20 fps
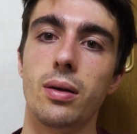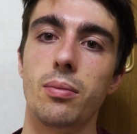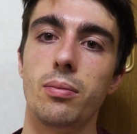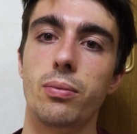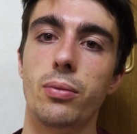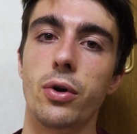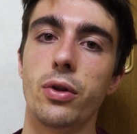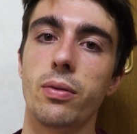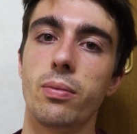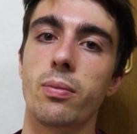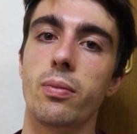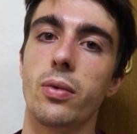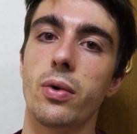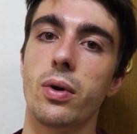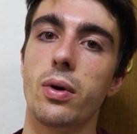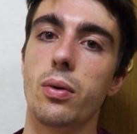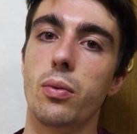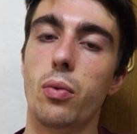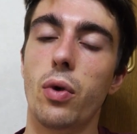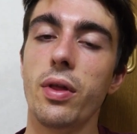But
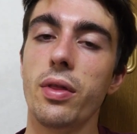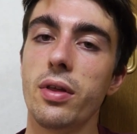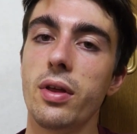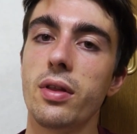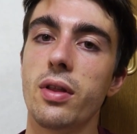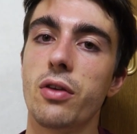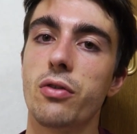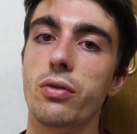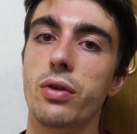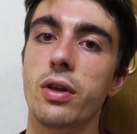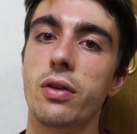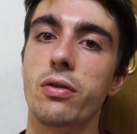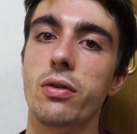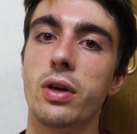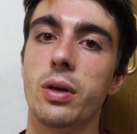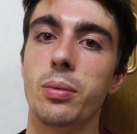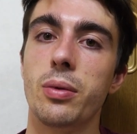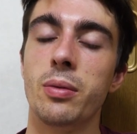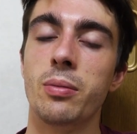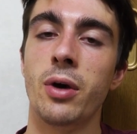one thing that you need to
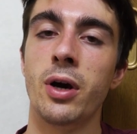keep in